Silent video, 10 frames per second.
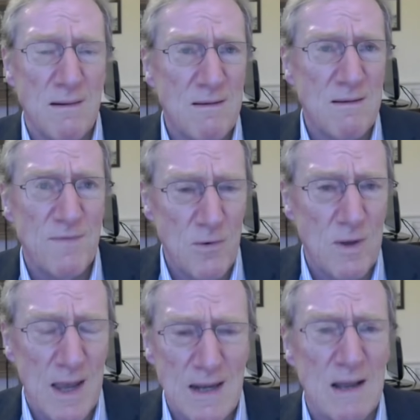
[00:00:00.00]
even if
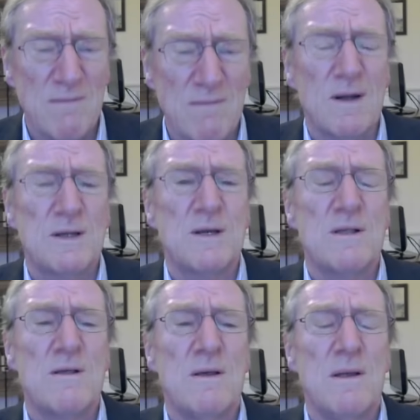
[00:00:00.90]
the UK
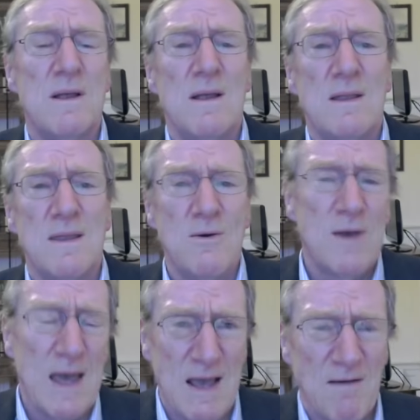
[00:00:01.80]
diverges.
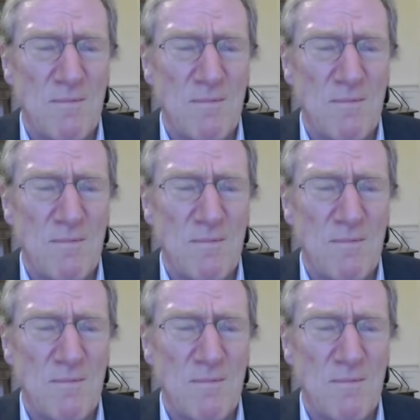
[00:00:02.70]
The